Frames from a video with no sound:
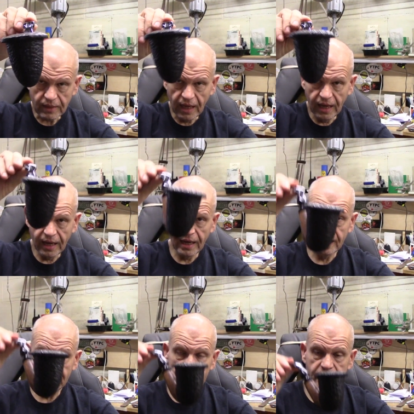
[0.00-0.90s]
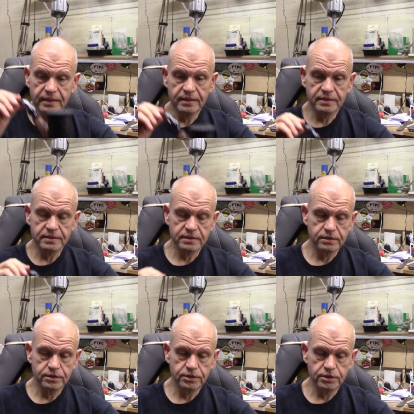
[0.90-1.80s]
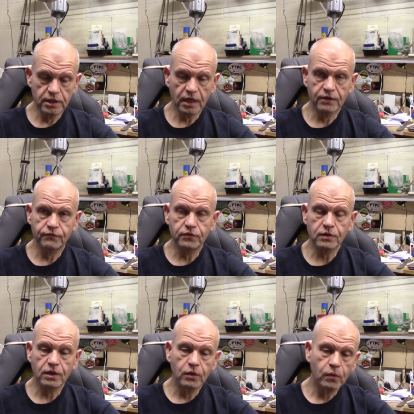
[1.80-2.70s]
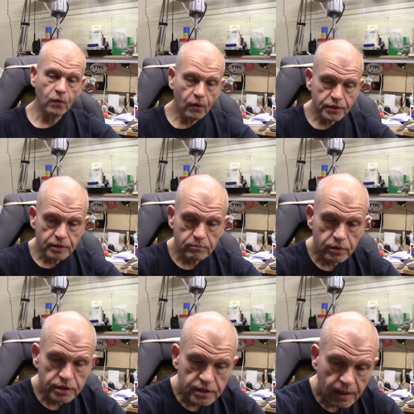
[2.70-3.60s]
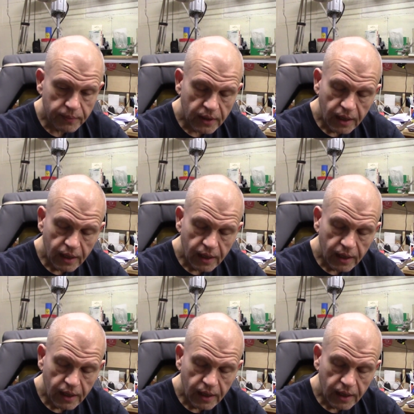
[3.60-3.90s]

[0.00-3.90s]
and it is chock full of haunted bookshop.